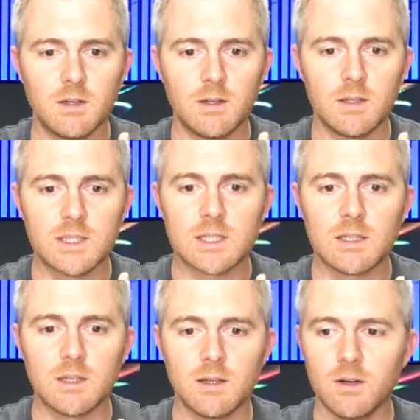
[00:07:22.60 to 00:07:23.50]
Yes, I
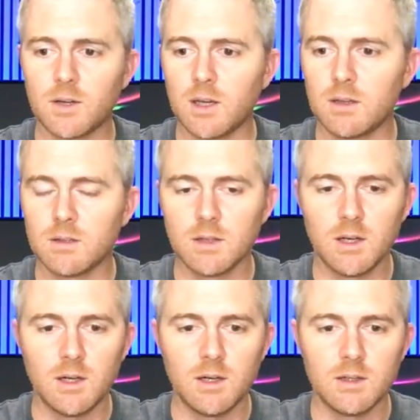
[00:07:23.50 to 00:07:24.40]
did. Okay,
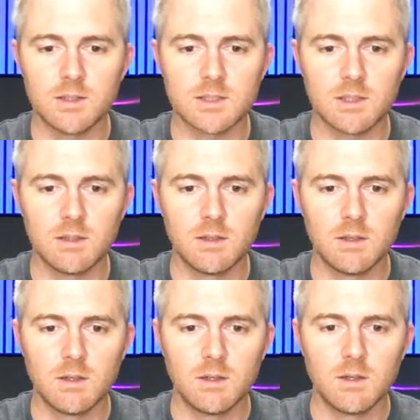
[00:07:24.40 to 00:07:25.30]
uh, let's see.
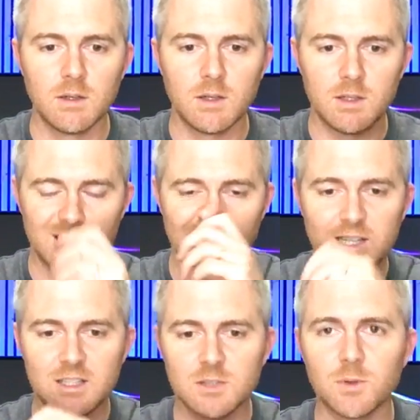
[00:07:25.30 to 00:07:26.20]
I need to
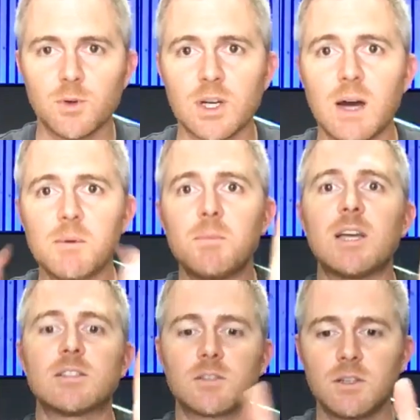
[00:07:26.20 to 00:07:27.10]
edit this real quick. I'm going to make
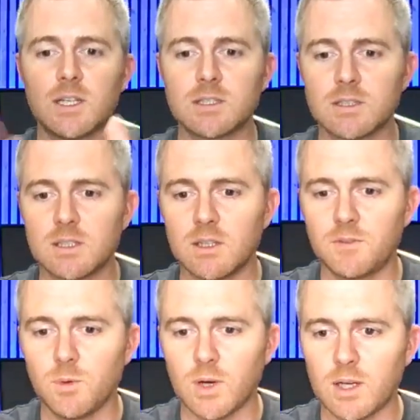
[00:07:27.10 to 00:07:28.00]
it so you guys can see it if
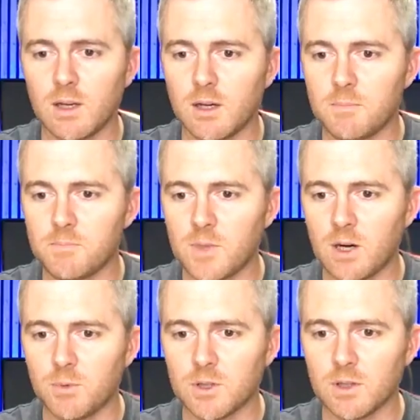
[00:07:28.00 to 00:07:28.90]
you want. Um, and I'll
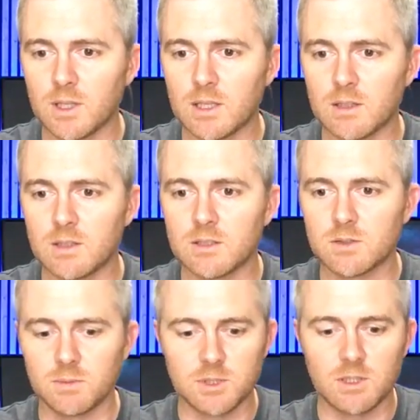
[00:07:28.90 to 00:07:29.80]
put the link in the
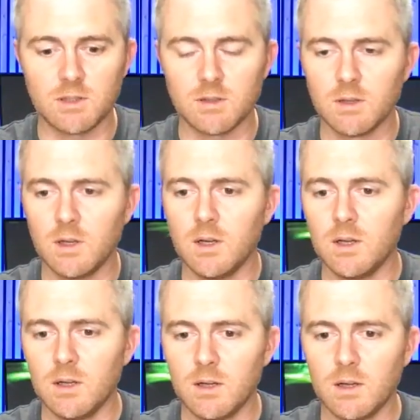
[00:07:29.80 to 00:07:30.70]
description here.
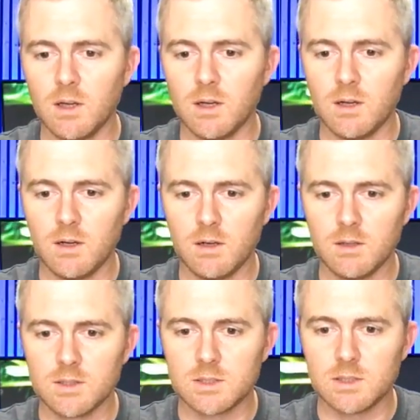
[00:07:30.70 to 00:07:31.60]
Uh,
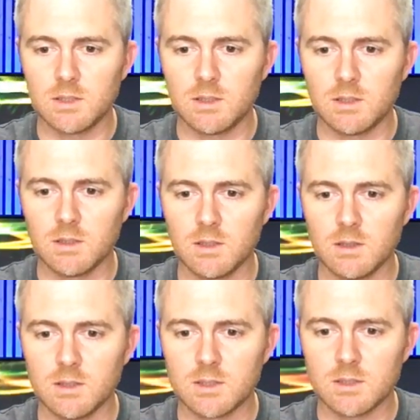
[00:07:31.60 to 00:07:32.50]
let's see.
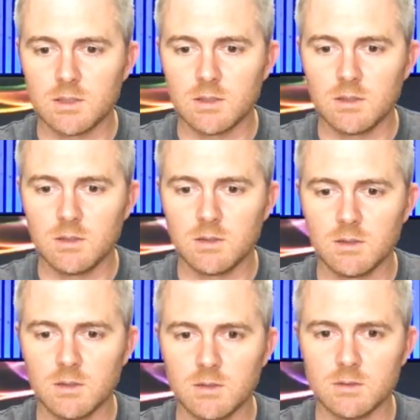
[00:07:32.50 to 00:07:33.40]
Unlisted.
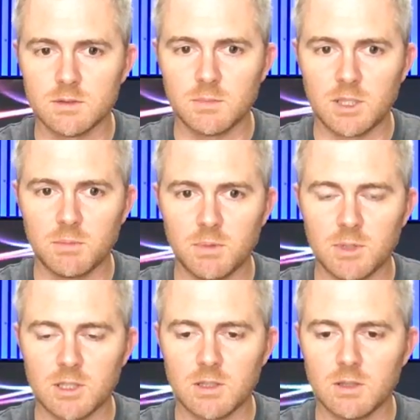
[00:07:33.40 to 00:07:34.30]
I'll just make it
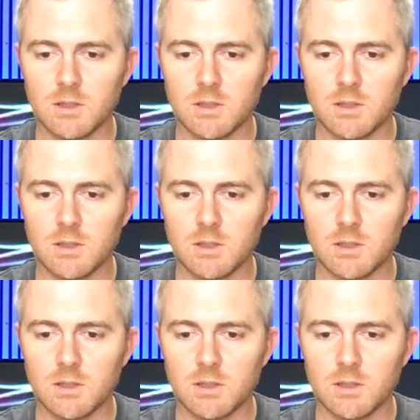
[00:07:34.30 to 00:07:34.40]
public.